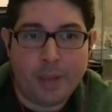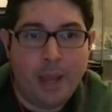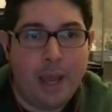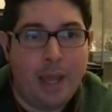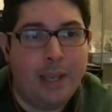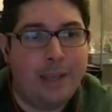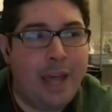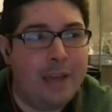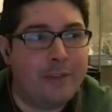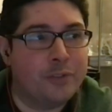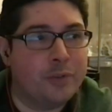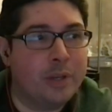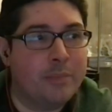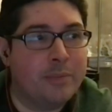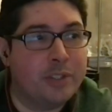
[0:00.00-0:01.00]
Live
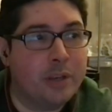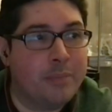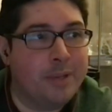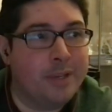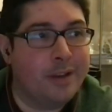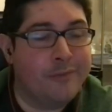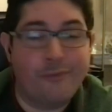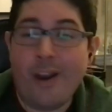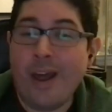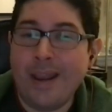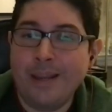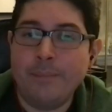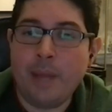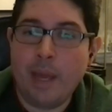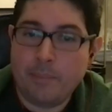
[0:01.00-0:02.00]
stream is going to be on
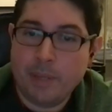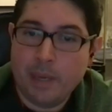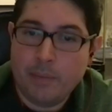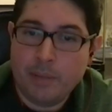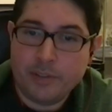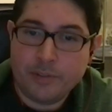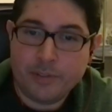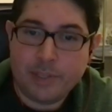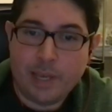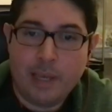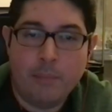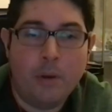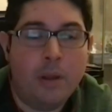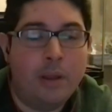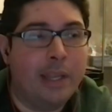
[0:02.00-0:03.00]
Friday, 9 p.m. Eastern
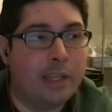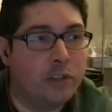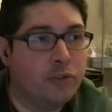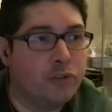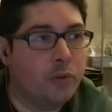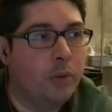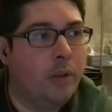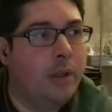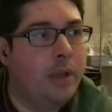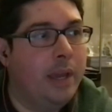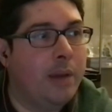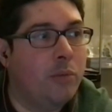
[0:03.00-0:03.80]
time, like usual.